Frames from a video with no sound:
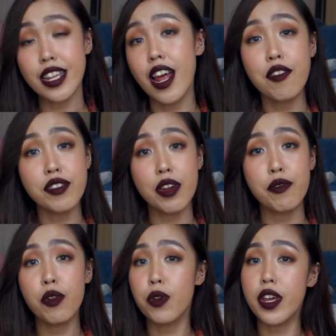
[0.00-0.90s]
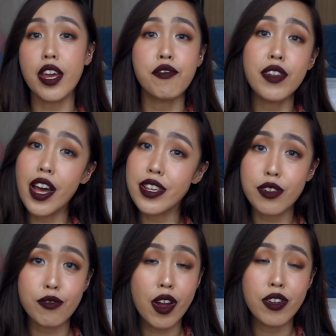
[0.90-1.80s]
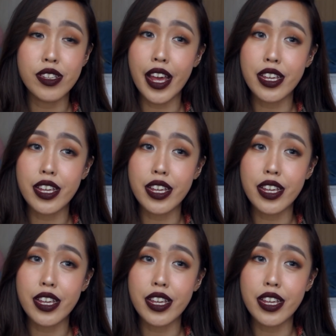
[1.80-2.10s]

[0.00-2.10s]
And after that we were looking at villas around like